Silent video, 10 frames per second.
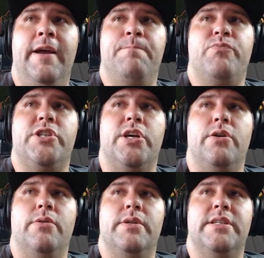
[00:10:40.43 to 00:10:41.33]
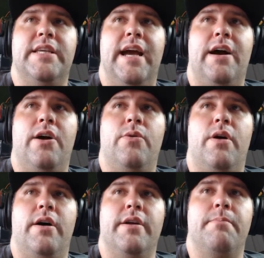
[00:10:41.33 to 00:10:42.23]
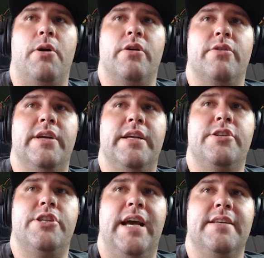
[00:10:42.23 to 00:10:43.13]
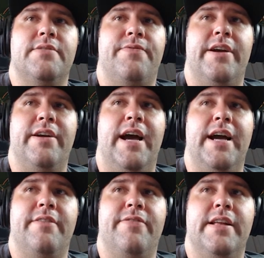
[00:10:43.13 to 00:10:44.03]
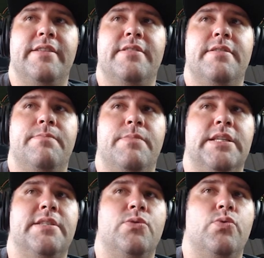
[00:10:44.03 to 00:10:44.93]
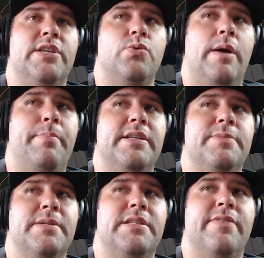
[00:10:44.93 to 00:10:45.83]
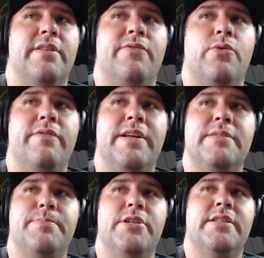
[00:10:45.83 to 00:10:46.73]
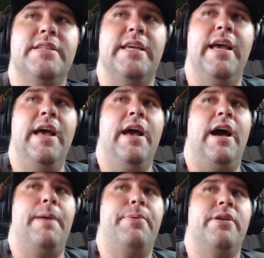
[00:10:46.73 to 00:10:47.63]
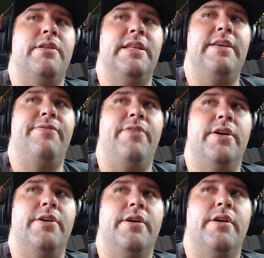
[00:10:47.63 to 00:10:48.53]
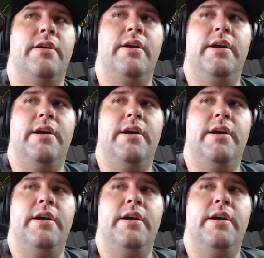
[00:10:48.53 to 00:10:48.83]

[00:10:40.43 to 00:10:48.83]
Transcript: So you see how on Margaret she has very high defense. This weapon is specifically for defense, but you can see I put a leaf on her.